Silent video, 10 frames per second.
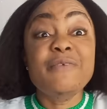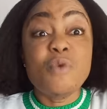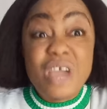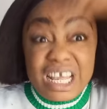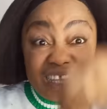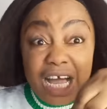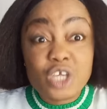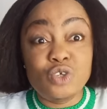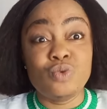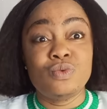even enter
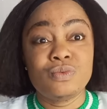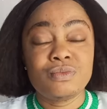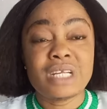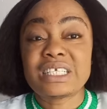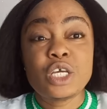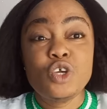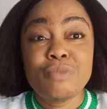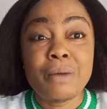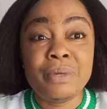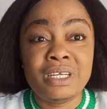you as a
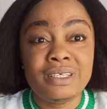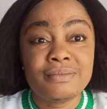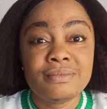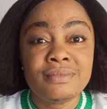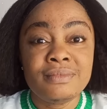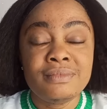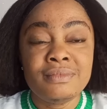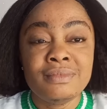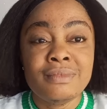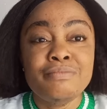human being.
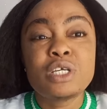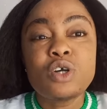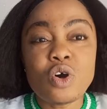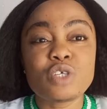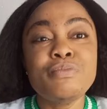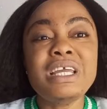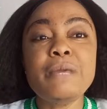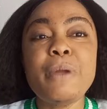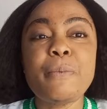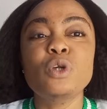Because
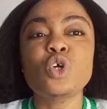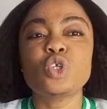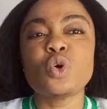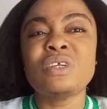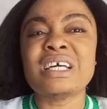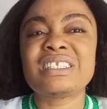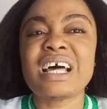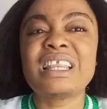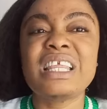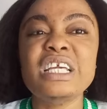many people don't
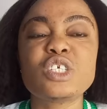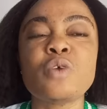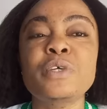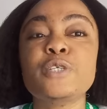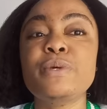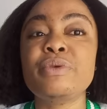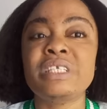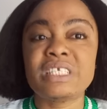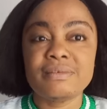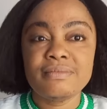understand things of the
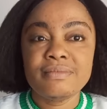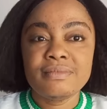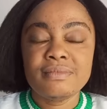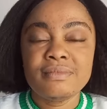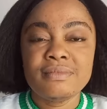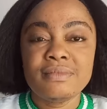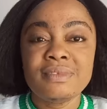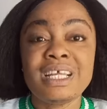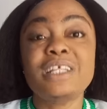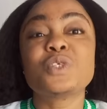spirits.
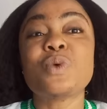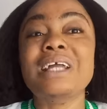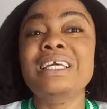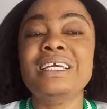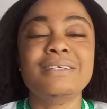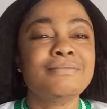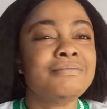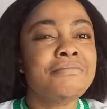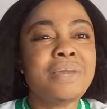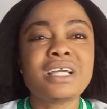That is why they
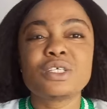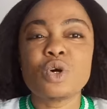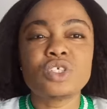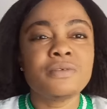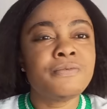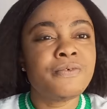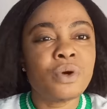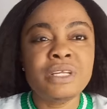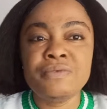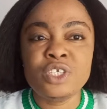make such
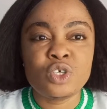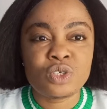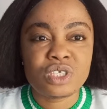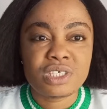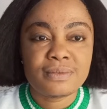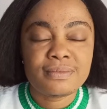funny videos.